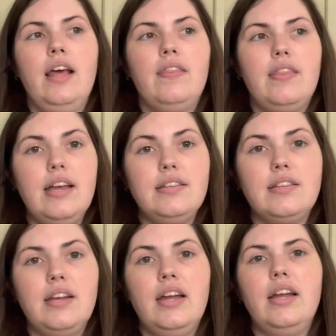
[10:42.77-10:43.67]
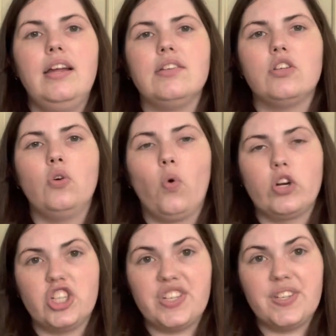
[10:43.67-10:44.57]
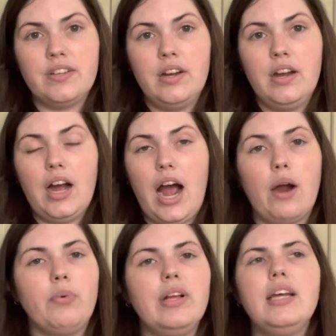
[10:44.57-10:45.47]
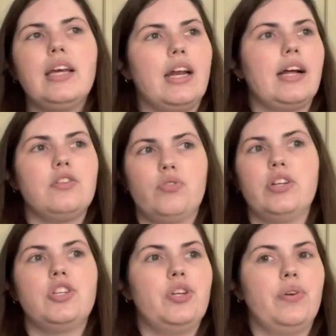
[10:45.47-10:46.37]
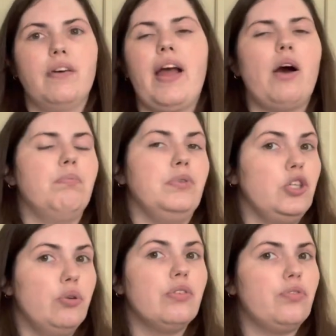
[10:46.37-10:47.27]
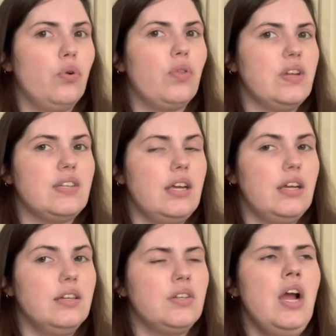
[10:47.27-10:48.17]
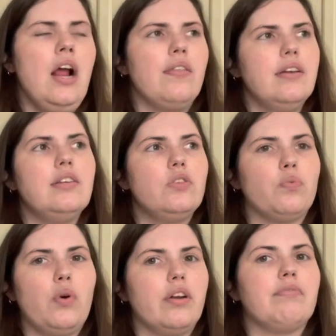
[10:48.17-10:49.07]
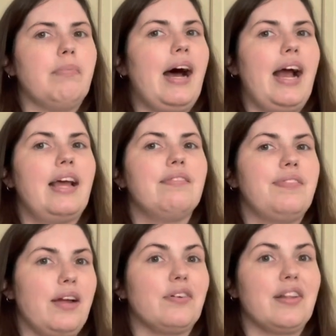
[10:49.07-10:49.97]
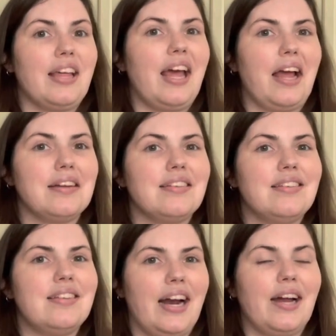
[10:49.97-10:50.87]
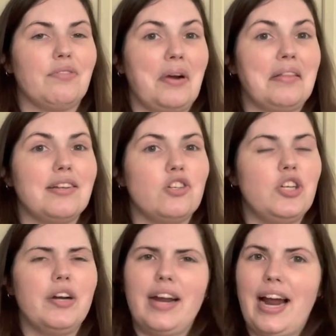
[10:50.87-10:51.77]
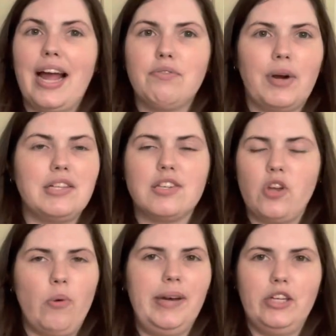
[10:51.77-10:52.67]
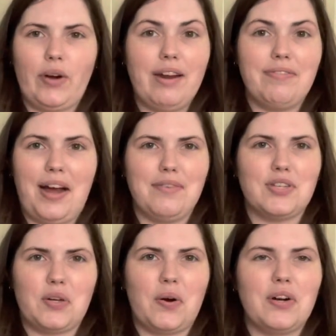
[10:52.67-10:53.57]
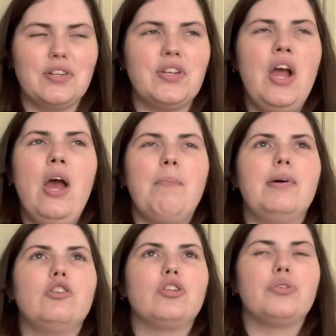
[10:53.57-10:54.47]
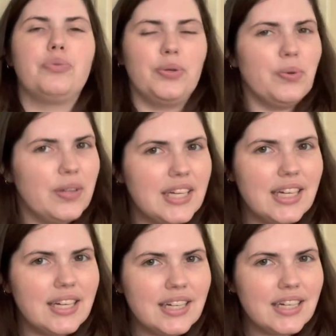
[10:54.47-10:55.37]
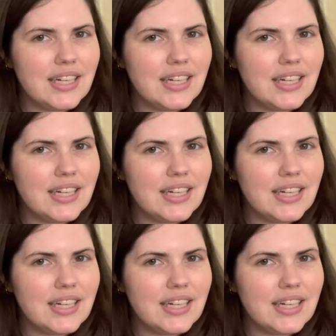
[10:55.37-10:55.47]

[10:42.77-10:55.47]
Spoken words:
This is gorgeous. I really cannot stress to you enough how beautiful this is. This is one of my favorite things that I have read this year, and I have read so many great five stars, but truly,